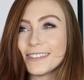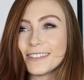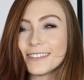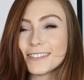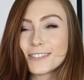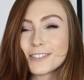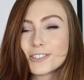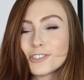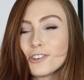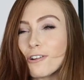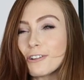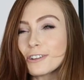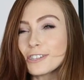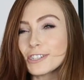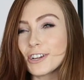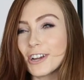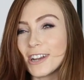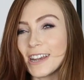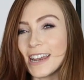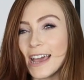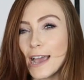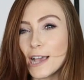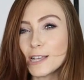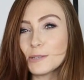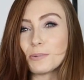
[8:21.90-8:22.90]
stuck to your
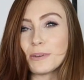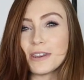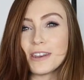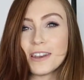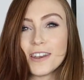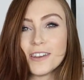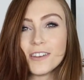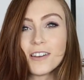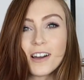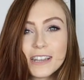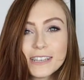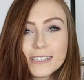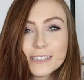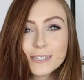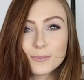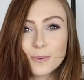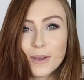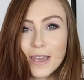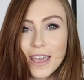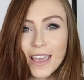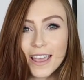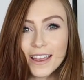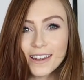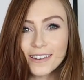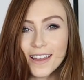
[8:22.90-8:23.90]
legs, but in a nice
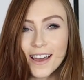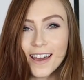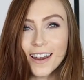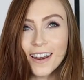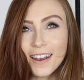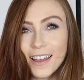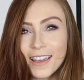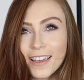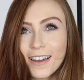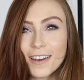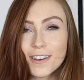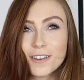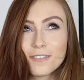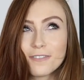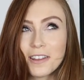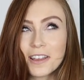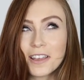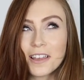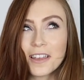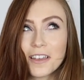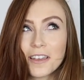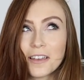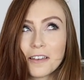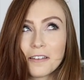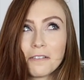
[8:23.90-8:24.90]
way, not in like kind of
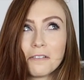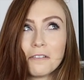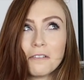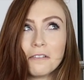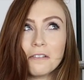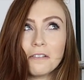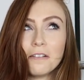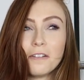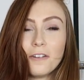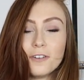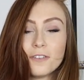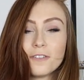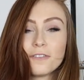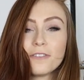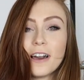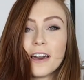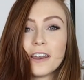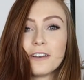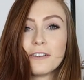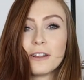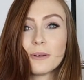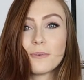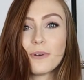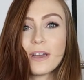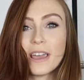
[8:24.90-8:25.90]
like a
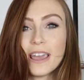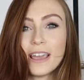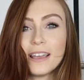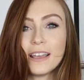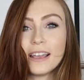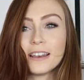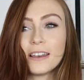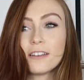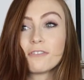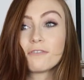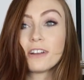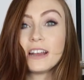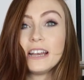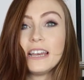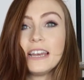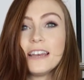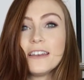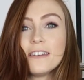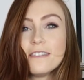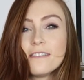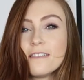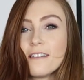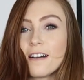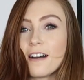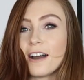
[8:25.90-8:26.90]
unflattering way, in a really
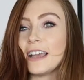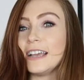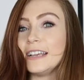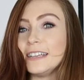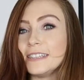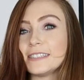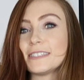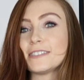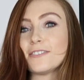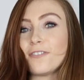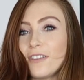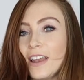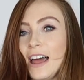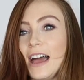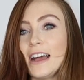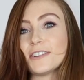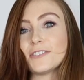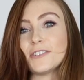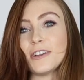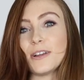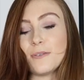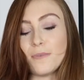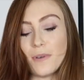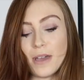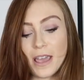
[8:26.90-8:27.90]
nice
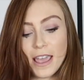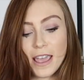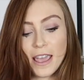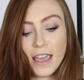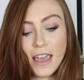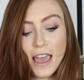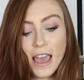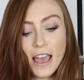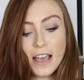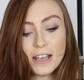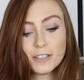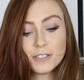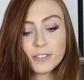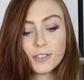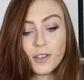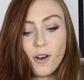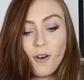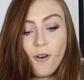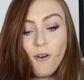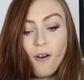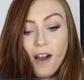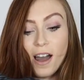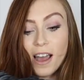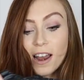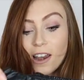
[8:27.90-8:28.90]
flattering way.
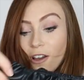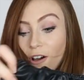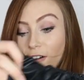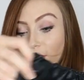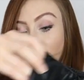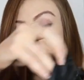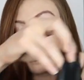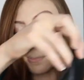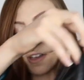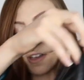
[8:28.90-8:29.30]
So I love